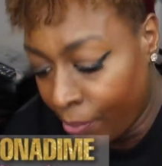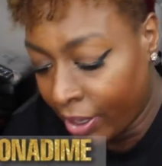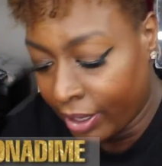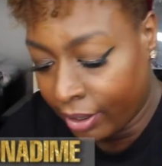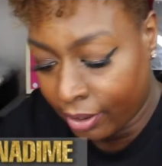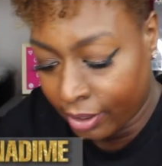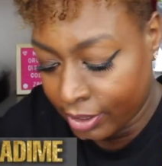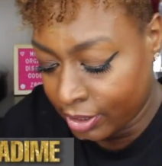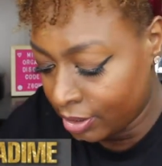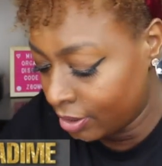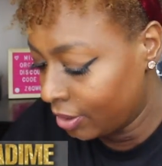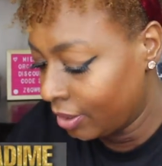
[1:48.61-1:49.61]
my
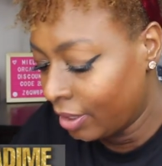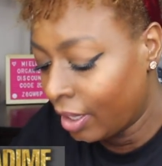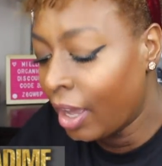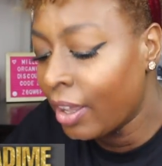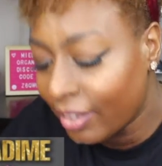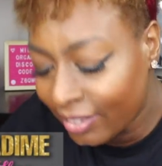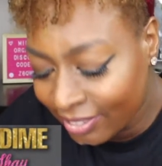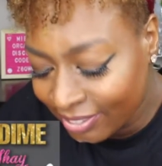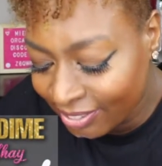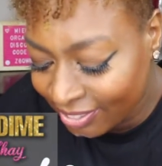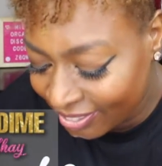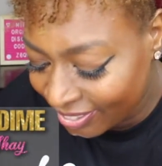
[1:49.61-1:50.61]
gosh.
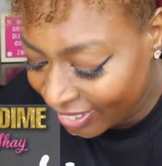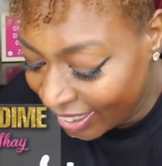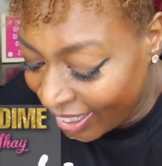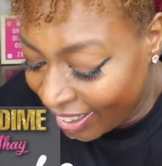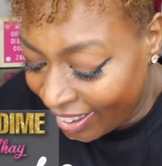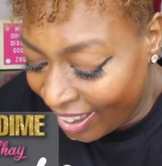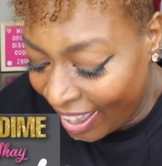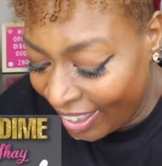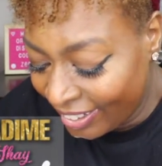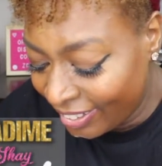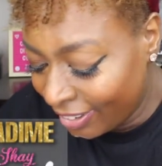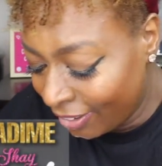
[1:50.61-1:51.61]

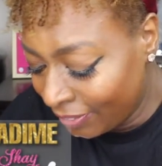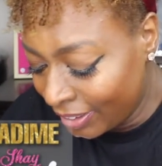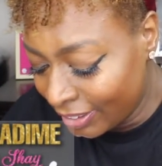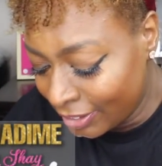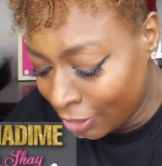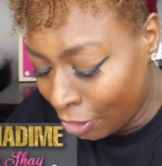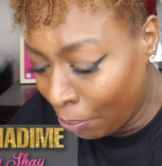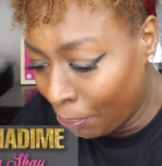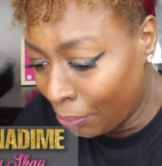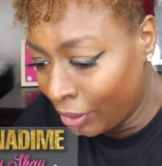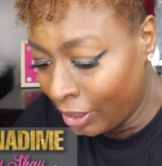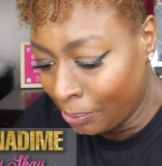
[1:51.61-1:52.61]
I love it. It's so
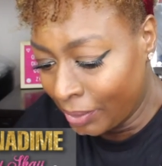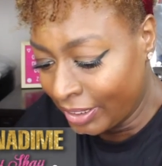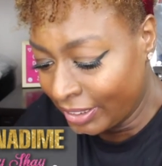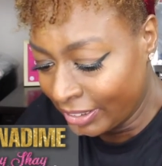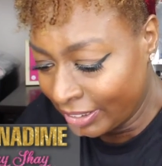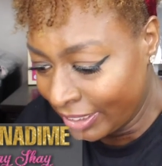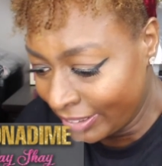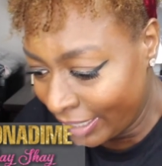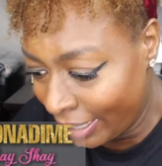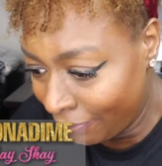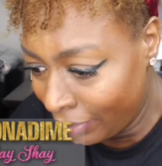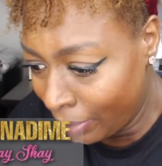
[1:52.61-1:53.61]
pretty, but it's just
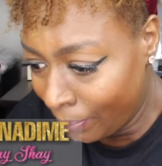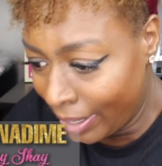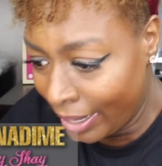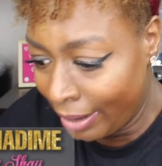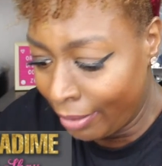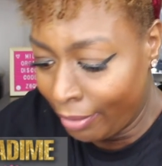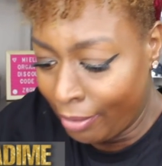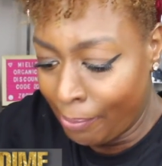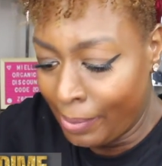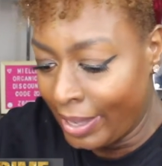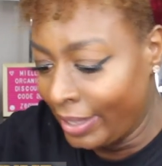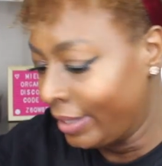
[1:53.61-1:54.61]
everywhere. Oh
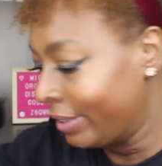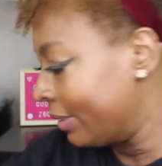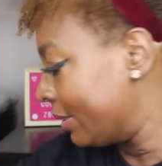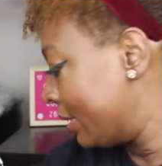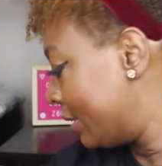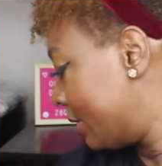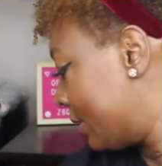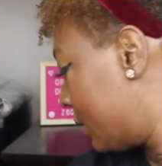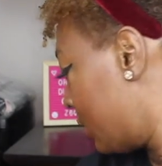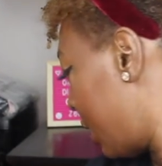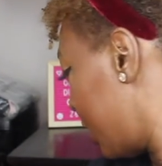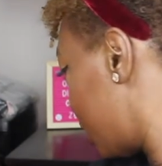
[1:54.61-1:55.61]
my
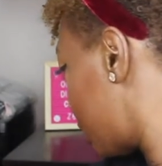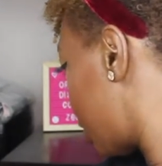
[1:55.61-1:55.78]
gosh. I need a